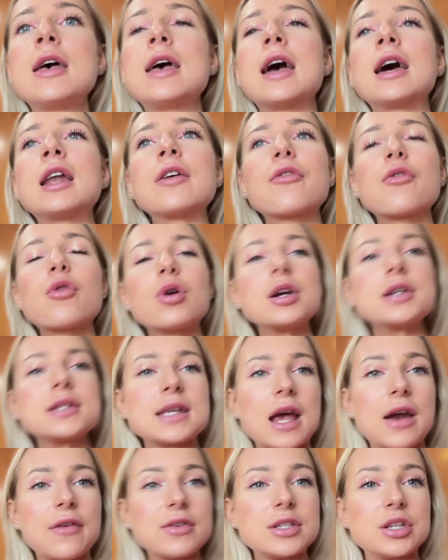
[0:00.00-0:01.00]
And of course,
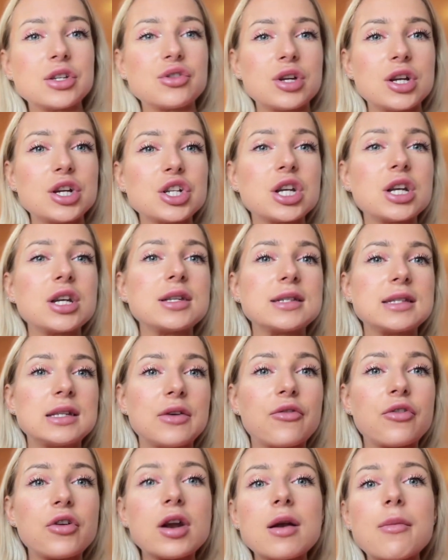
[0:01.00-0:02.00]
every situation is
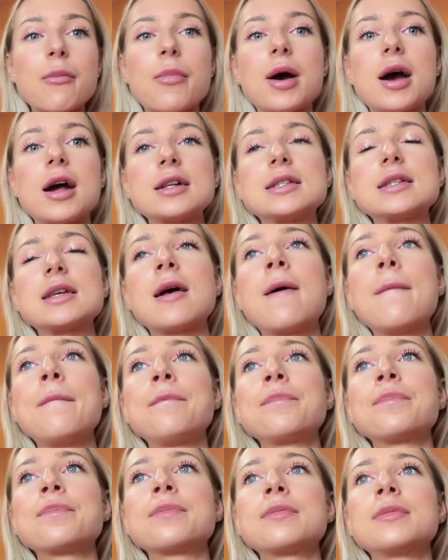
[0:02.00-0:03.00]
different, but
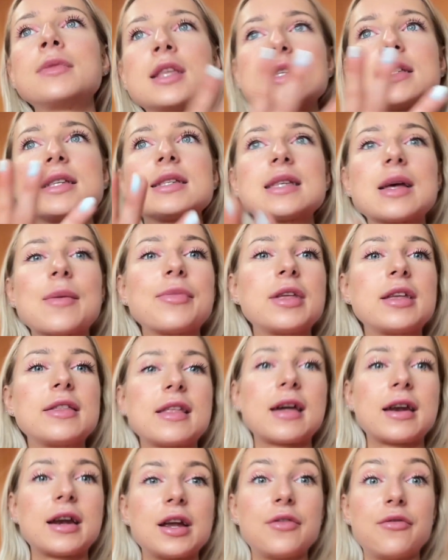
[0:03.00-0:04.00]
this is something
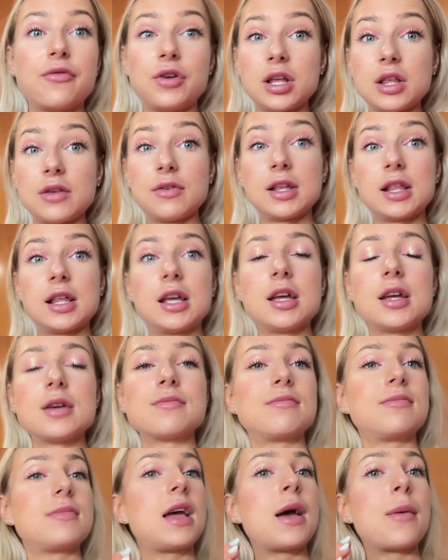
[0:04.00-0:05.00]
that I
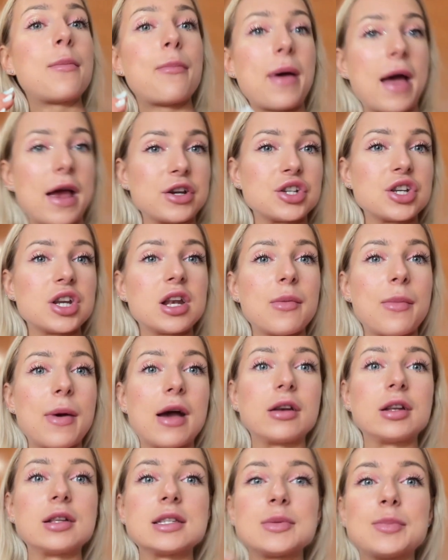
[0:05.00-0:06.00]
really am passionate
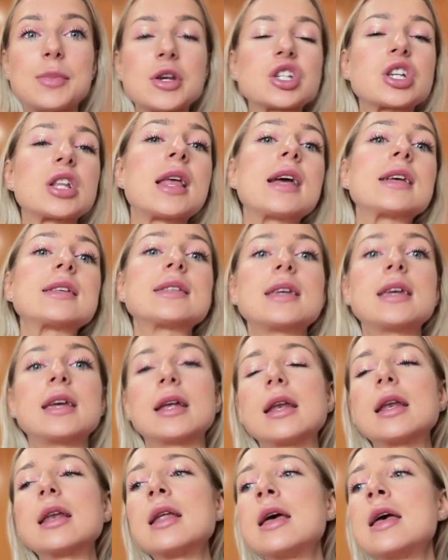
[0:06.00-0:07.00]
about and specialize
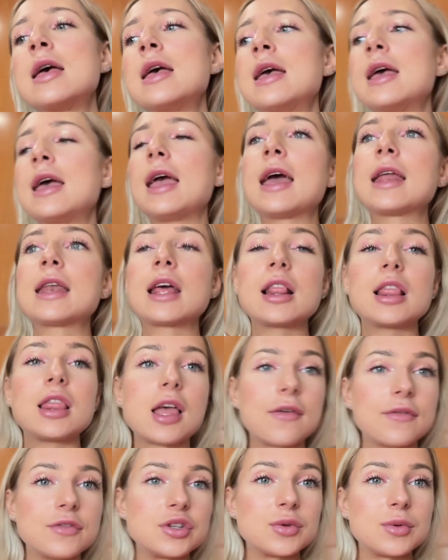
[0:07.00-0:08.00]
in, and I
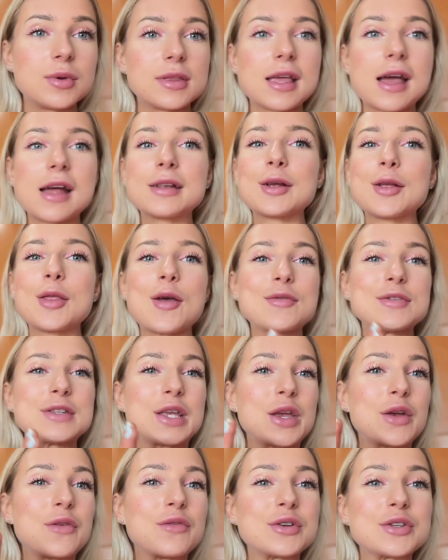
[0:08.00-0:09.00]
love doing that. I love
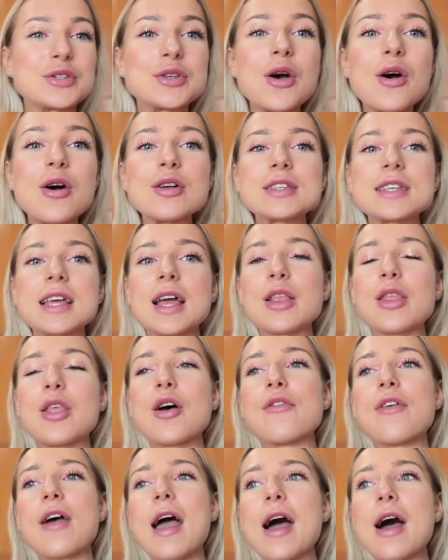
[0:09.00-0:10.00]
seeing results. I
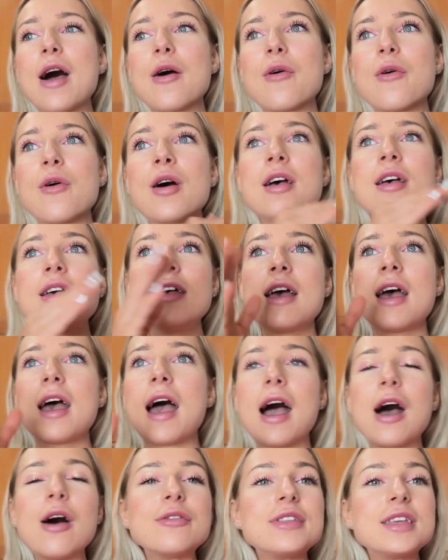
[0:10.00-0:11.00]
love how
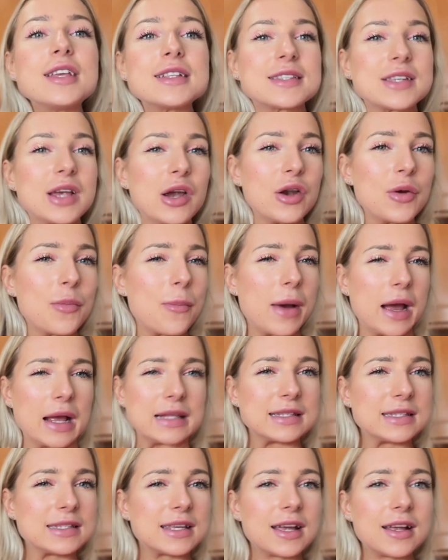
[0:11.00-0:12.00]
the entire
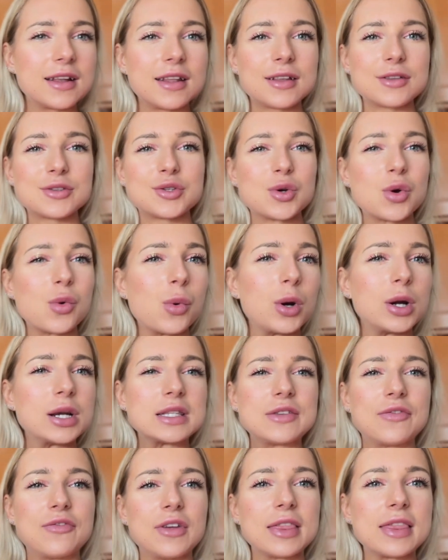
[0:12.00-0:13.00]
mindset
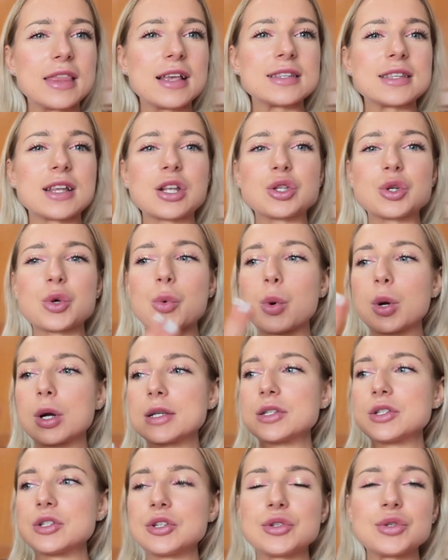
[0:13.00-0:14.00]
towards fitness and
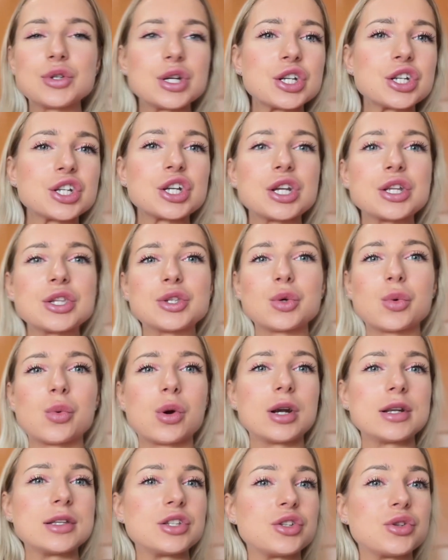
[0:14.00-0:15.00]
towards nutrition,
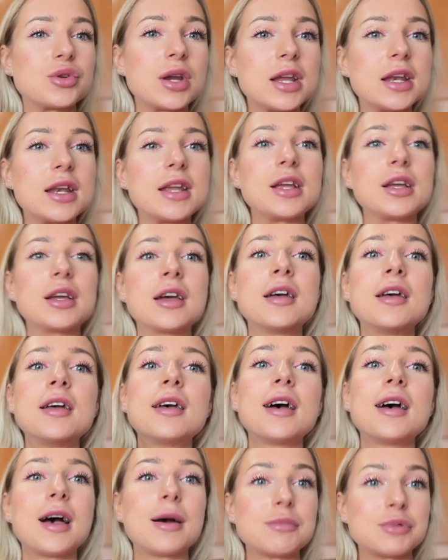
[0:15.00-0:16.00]
towards training
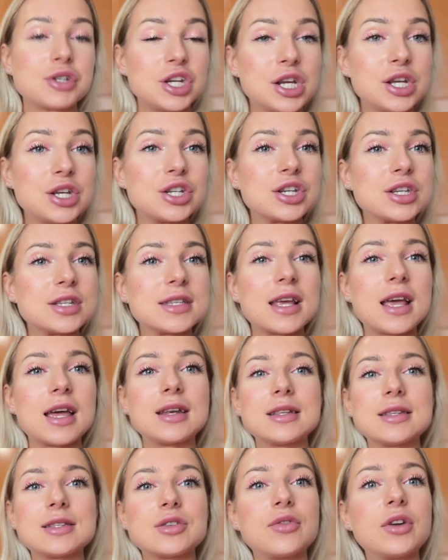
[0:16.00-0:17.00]
changes, and
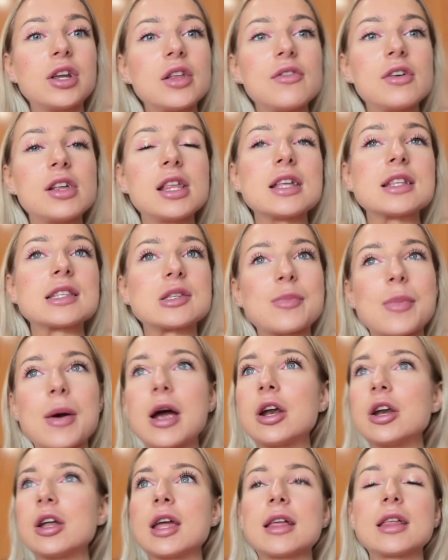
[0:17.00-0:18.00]
it's really
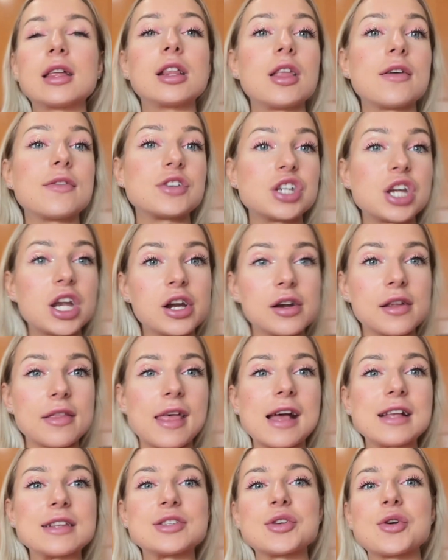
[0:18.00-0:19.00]
inspiring, and I love sharing
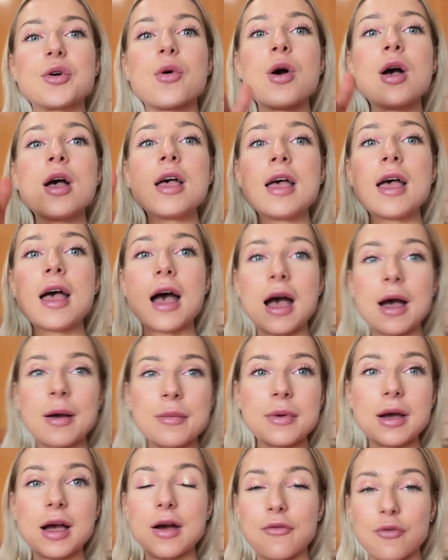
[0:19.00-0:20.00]
that. So
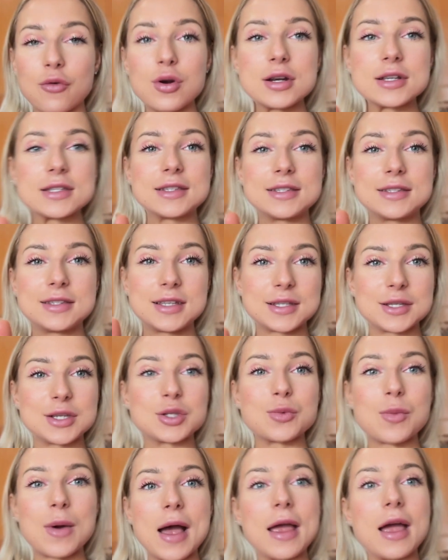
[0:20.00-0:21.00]
of course, this
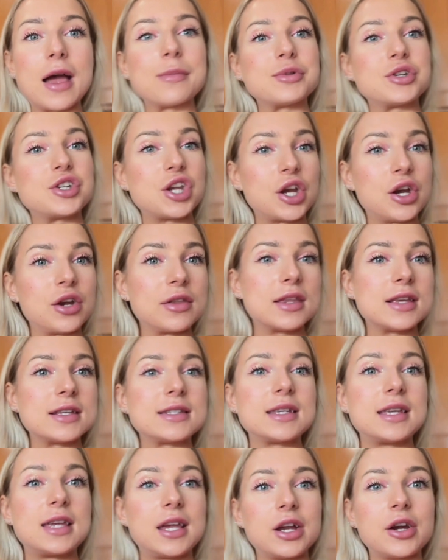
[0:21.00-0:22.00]
is why I'm sharing
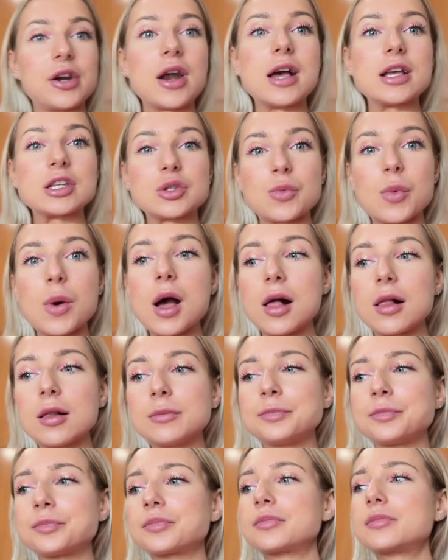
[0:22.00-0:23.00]
this here as
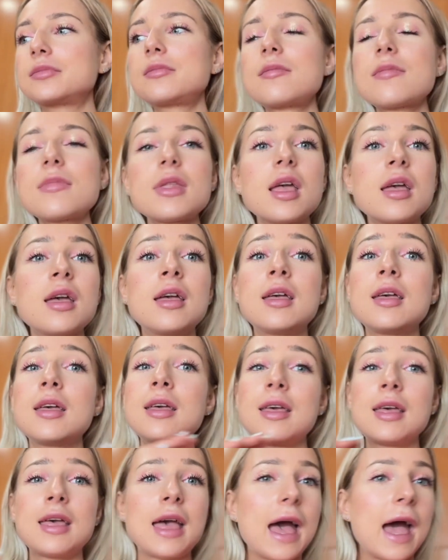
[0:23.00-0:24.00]
well.
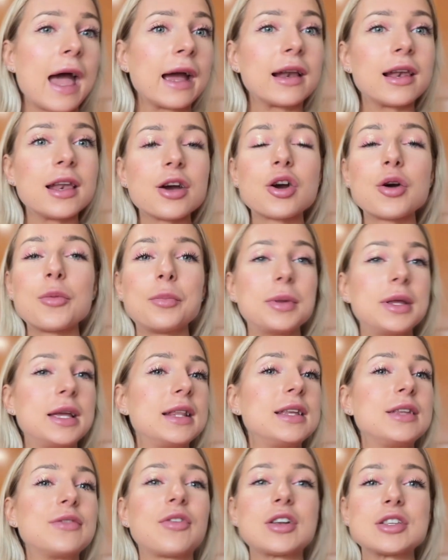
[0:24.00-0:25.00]
Aglia
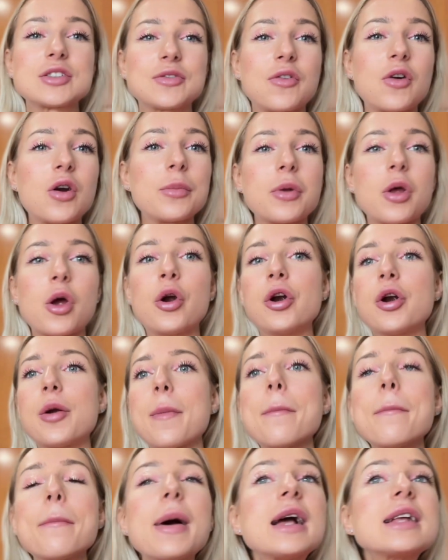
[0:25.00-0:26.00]
completely transformed
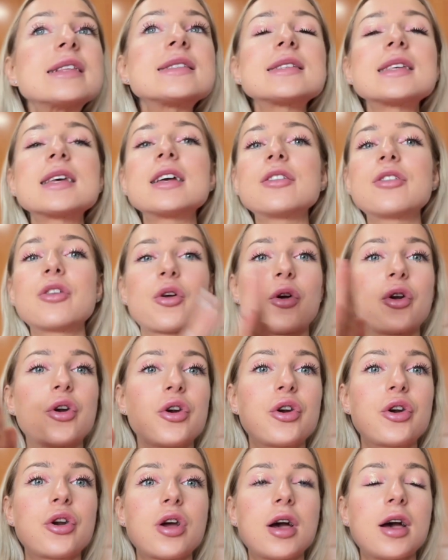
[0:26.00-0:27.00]
her mindset,
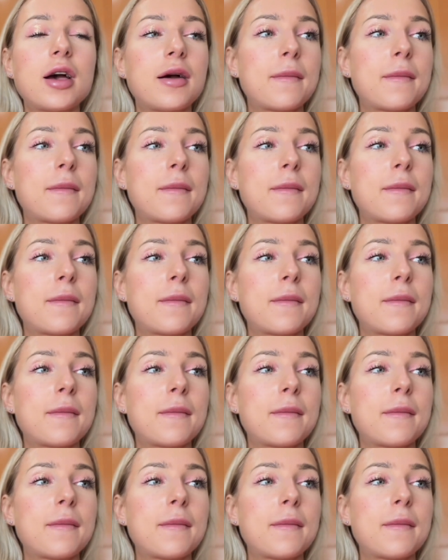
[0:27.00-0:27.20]
her